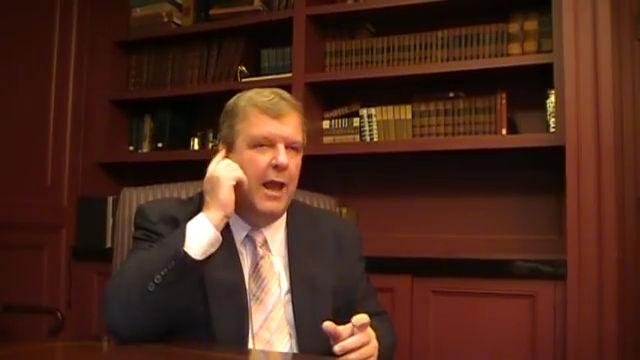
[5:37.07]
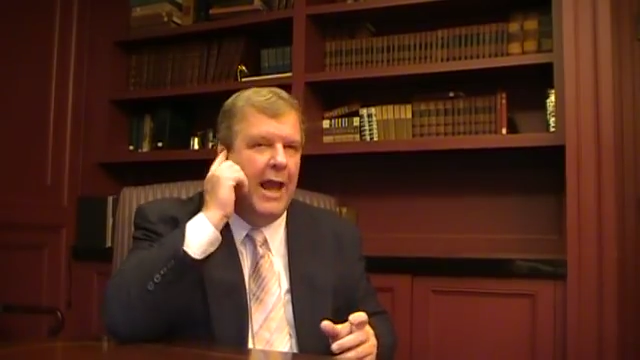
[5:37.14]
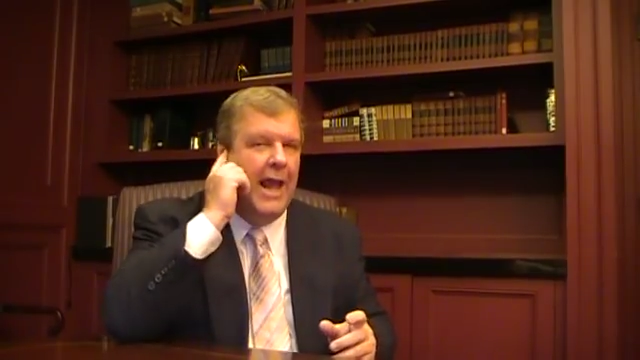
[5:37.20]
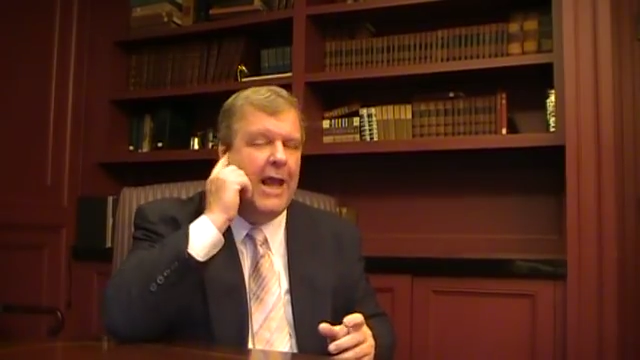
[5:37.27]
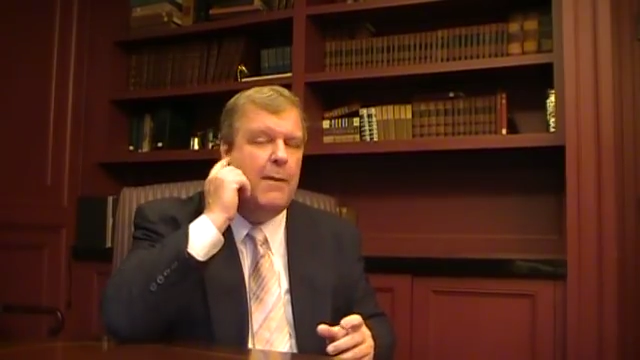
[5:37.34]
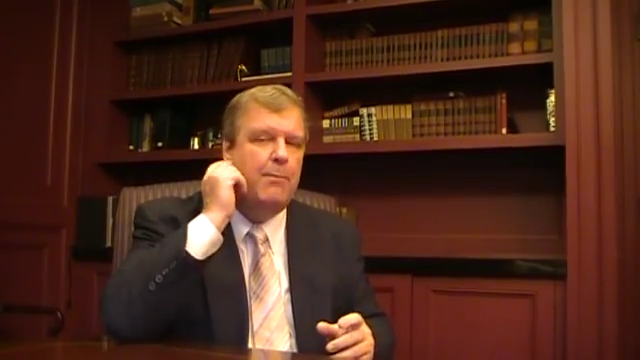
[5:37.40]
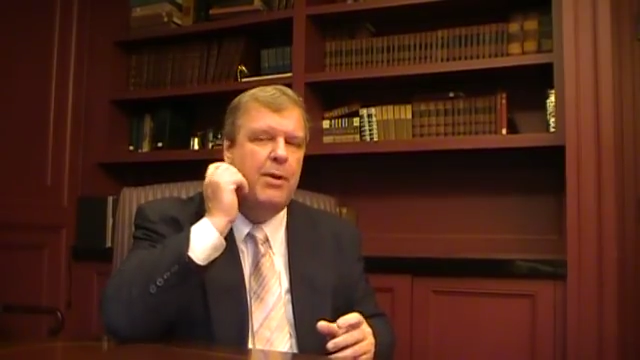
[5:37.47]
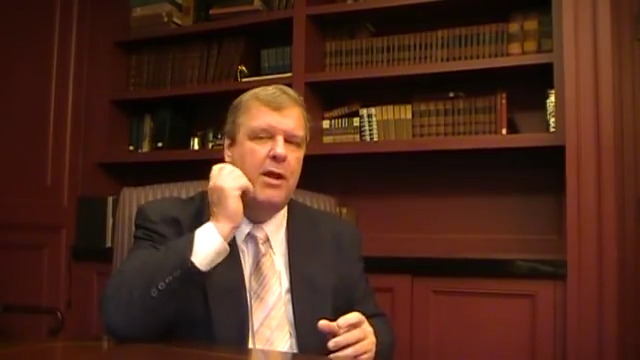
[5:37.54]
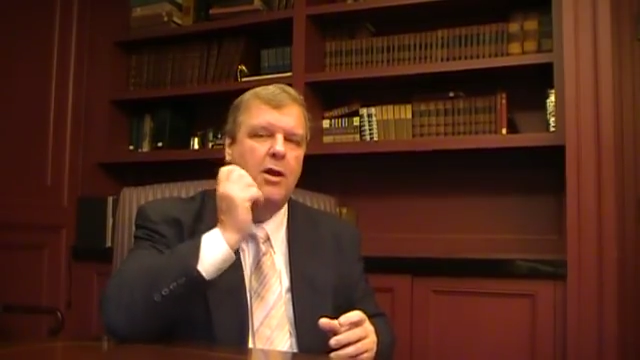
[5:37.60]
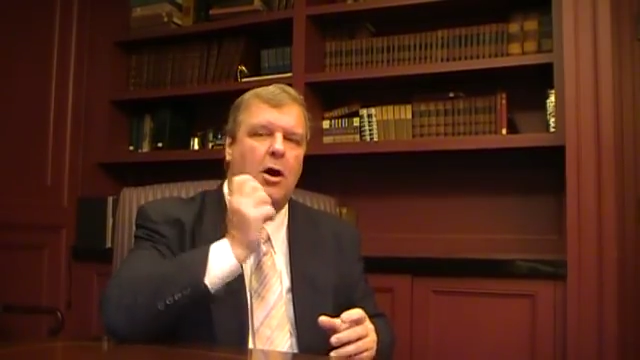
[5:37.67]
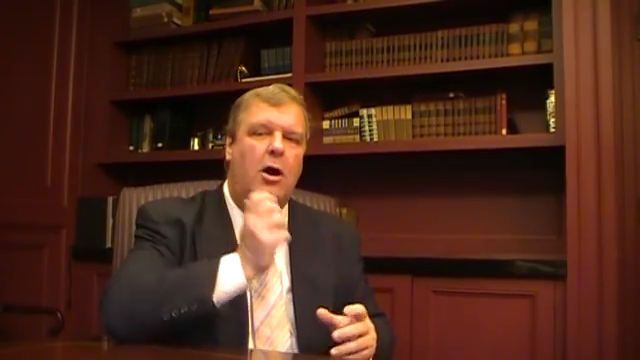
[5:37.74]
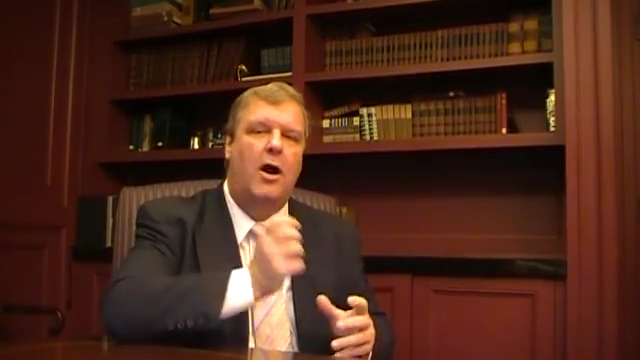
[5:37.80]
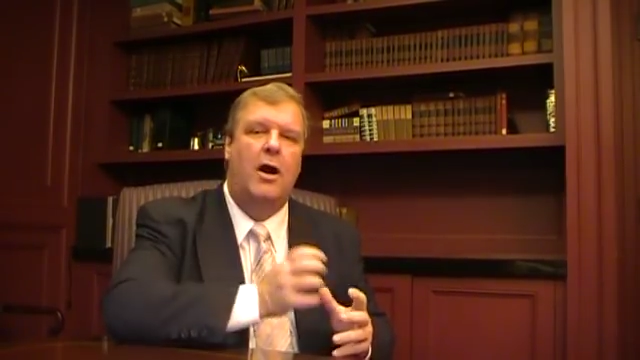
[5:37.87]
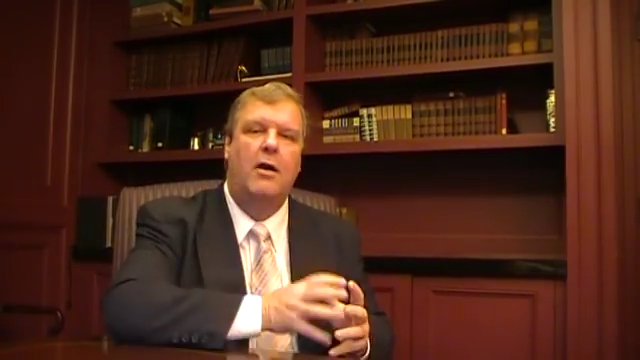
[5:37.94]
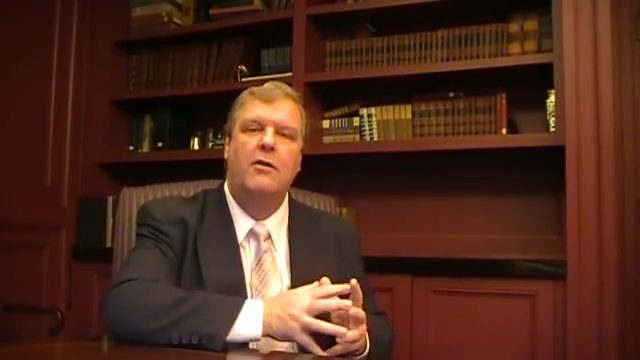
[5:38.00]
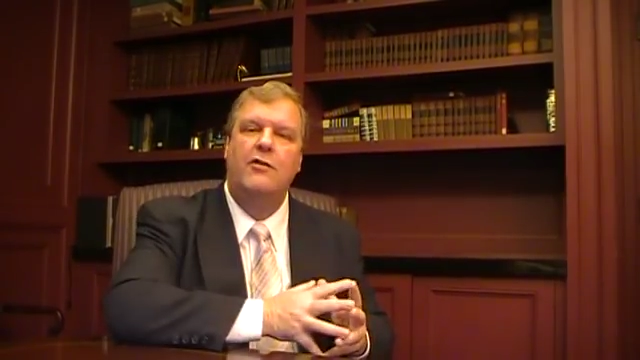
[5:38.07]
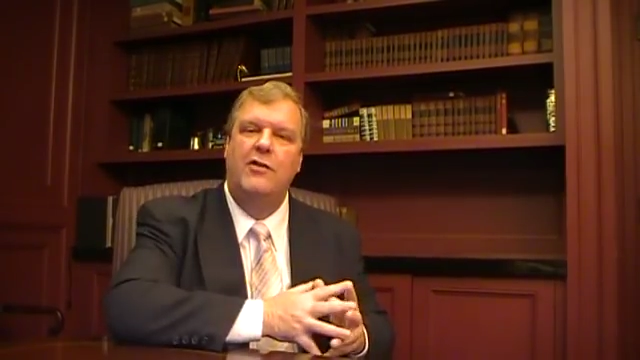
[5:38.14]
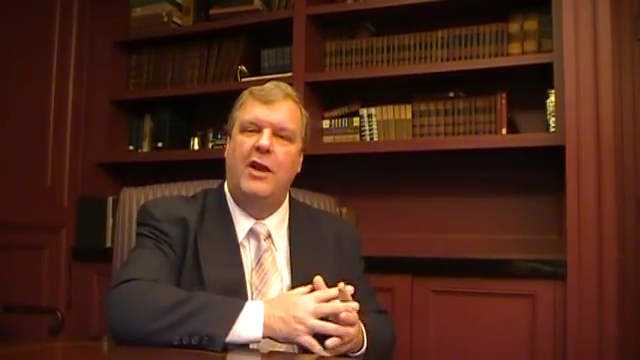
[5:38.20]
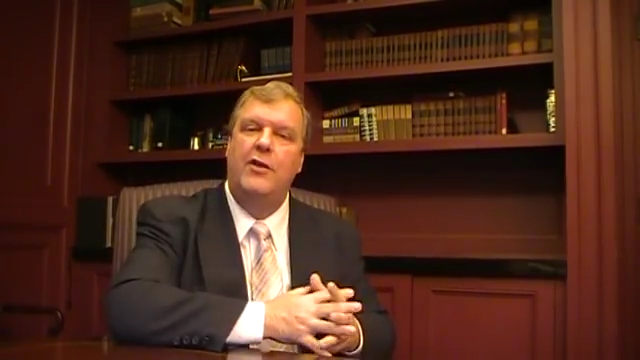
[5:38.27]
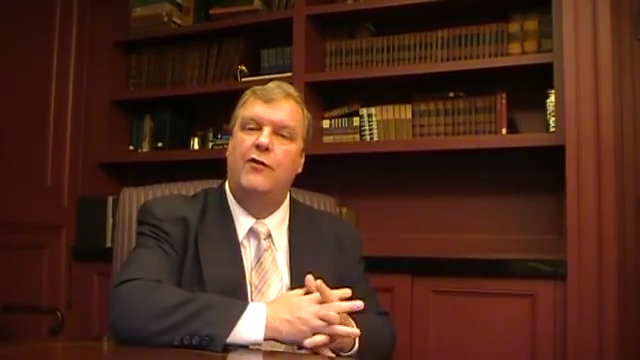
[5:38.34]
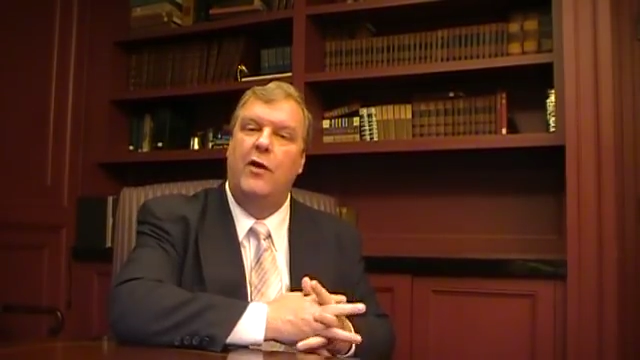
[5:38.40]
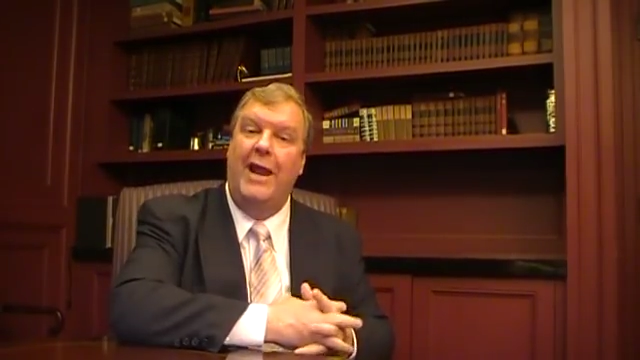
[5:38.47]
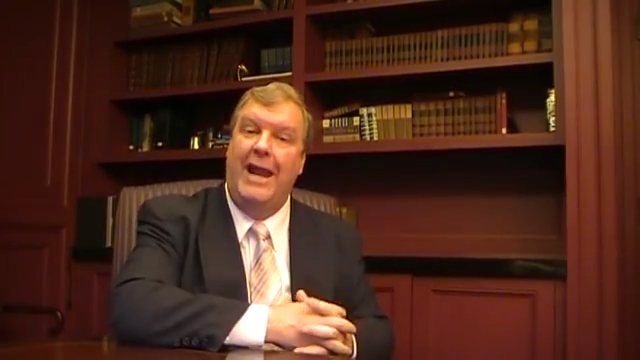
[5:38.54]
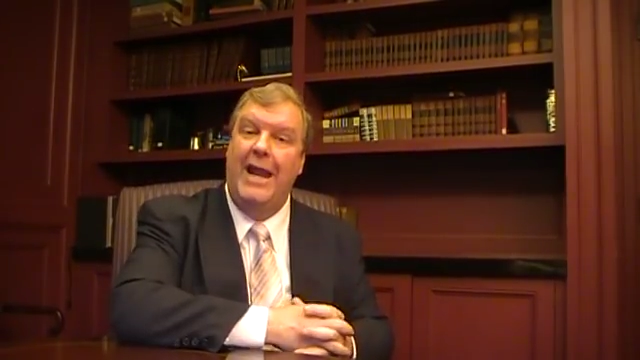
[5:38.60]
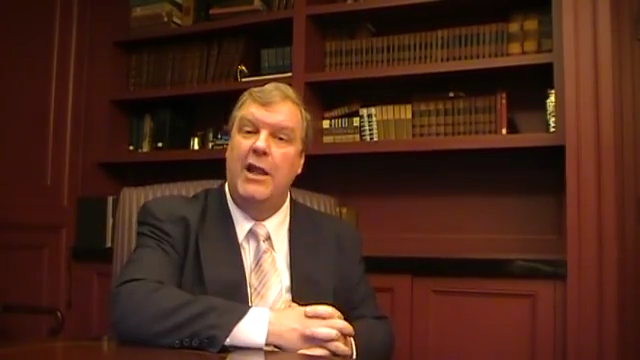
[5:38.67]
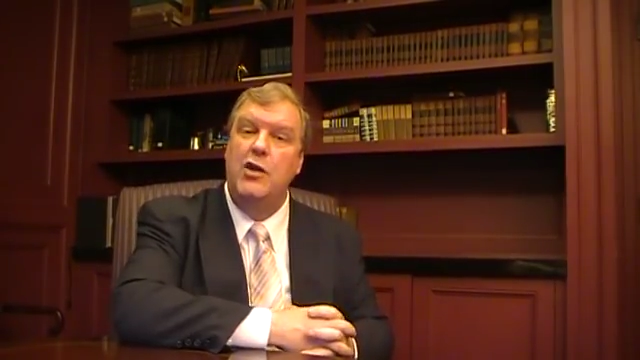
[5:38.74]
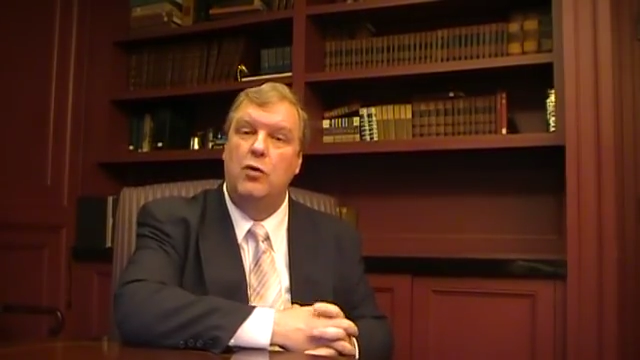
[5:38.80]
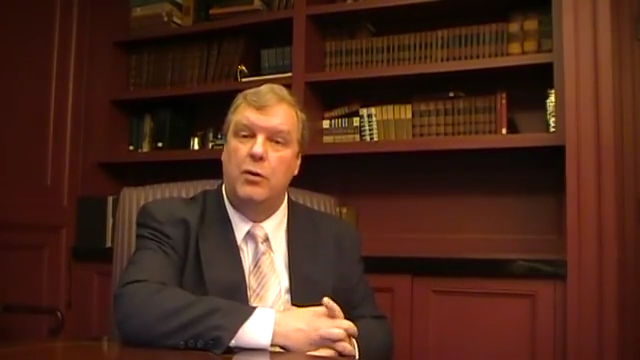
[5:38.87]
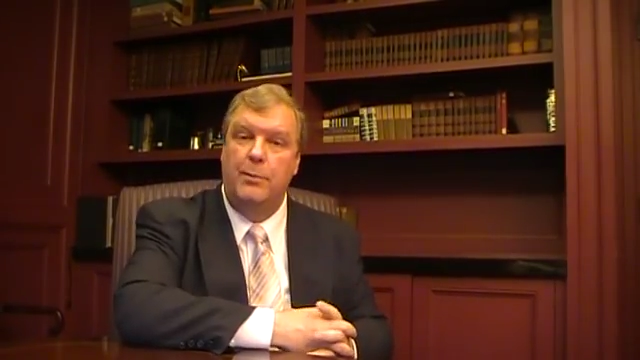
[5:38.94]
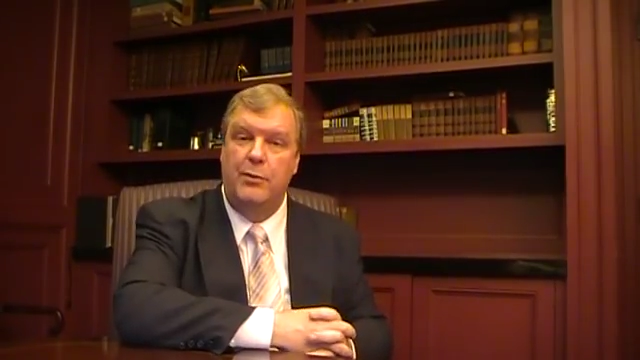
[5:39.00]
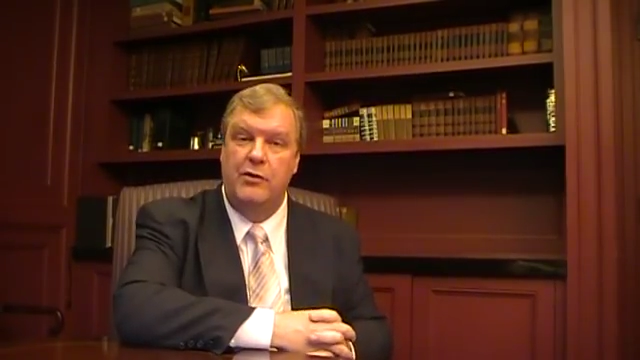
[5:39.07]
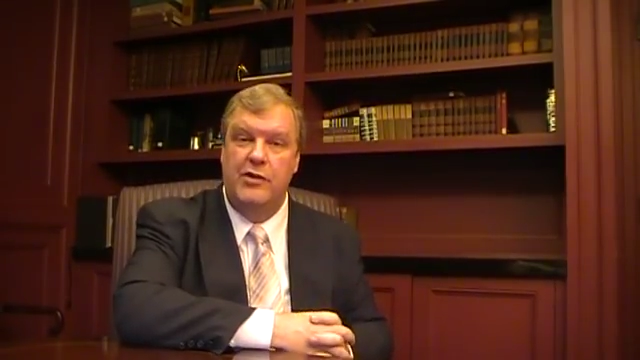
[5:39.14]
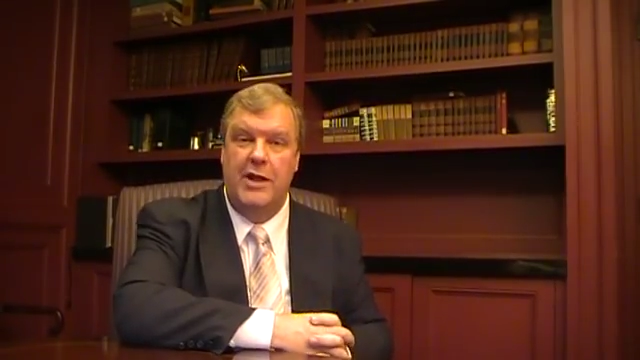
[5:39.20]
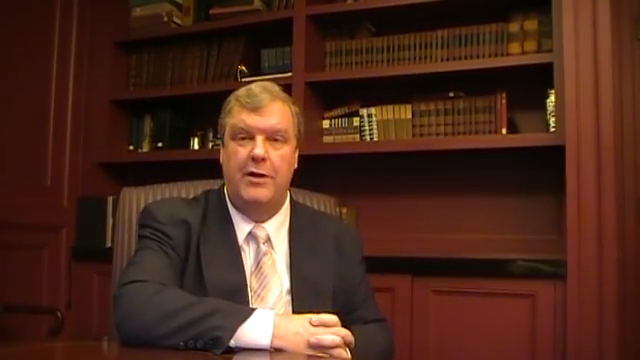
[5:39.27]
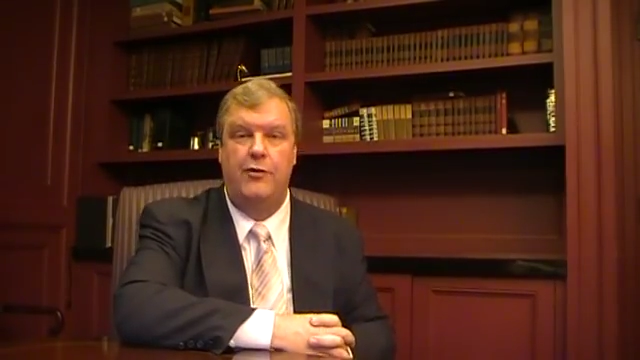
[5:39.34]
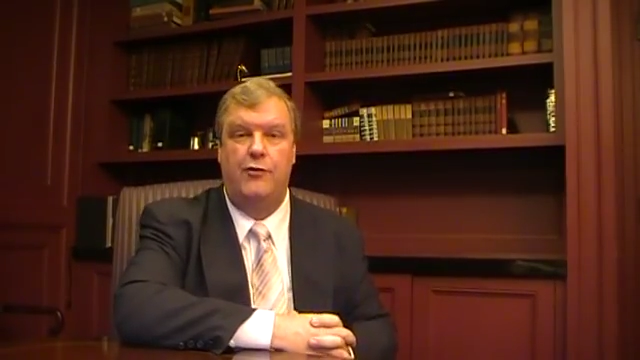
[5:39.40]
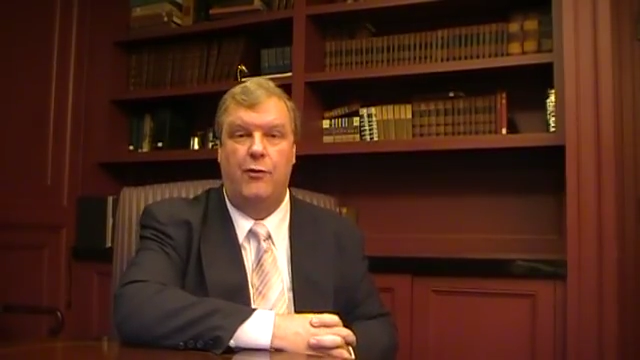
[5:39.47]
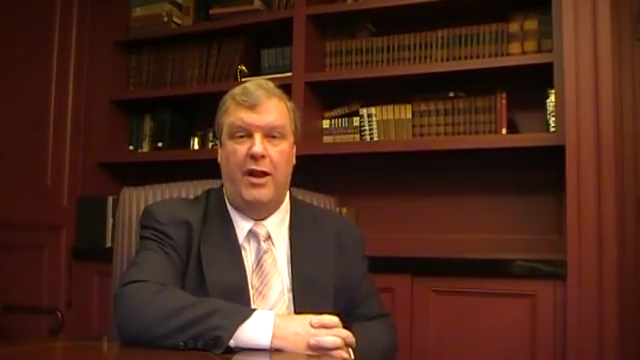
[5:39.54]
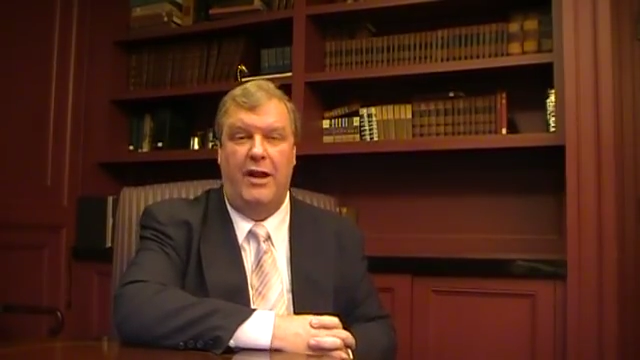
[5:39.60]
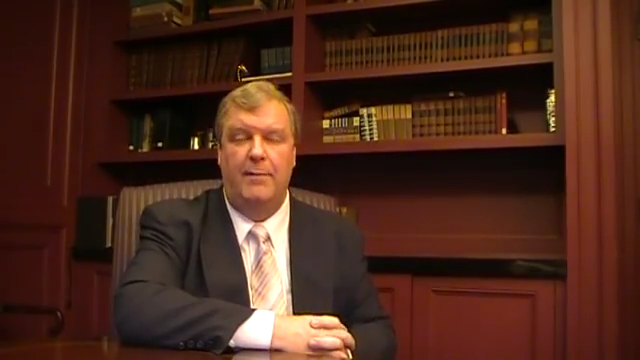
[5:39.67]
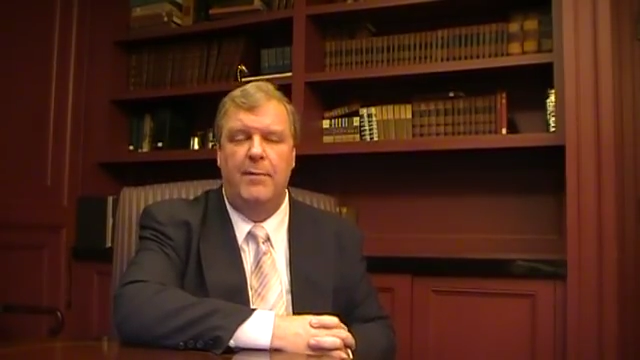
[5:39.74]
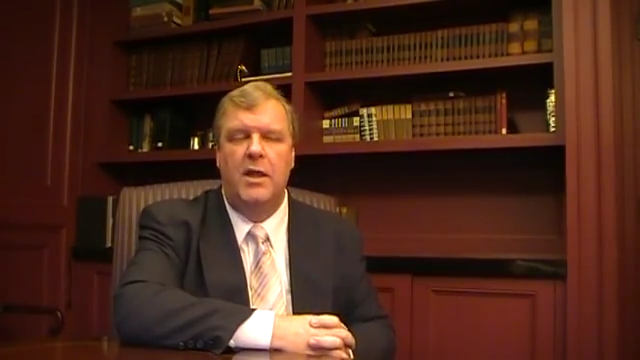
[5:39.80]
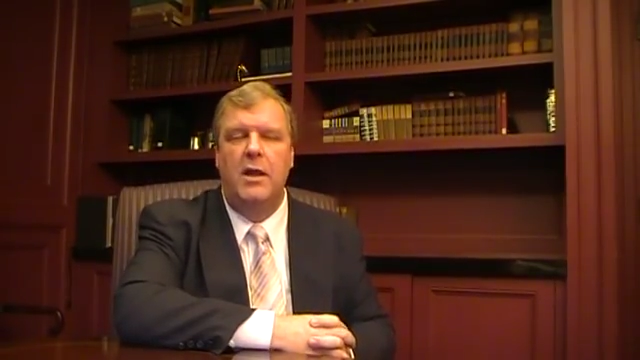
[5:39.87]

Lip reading: APR stands for annual percentage rate,